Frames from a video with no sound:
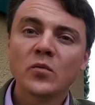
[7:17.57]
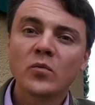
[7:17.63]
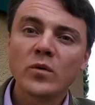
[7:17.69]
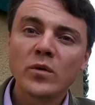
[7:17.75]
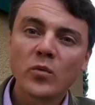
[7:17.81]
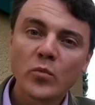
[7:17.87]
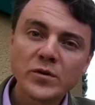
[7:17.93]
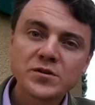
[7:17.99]

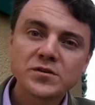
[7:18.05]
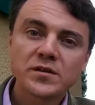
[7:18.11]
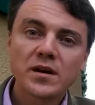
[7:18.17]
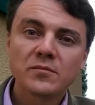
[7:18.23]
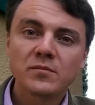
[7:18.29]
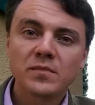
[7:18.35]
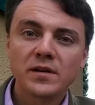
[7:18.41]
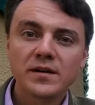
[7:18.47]
with which
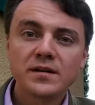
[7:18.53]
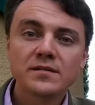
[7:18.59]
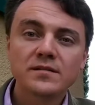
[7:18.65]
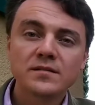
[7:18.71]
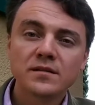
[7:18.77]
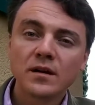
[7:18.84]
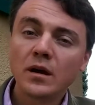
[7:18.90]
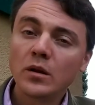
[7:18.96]

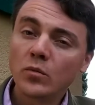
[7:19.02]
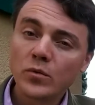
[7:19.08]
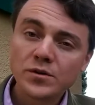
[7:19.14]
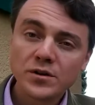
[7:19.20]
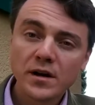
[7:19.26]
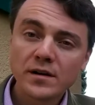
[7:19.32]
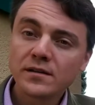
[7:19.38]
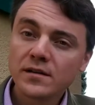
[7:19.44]
templates and
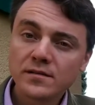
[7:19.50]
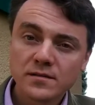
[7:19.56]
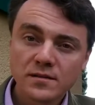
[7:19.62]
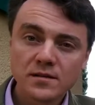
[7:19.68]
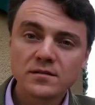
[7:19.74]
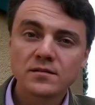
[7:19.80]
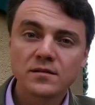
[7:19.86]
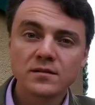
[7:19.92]
which IT
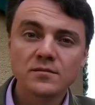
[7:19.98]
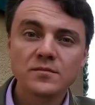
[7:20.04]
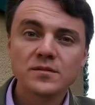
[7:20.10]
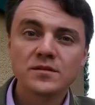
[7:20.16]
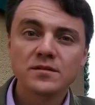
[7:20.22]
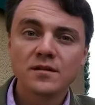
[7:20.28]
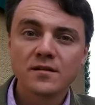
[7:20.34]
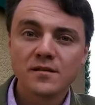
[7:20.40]

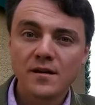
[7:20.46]
systems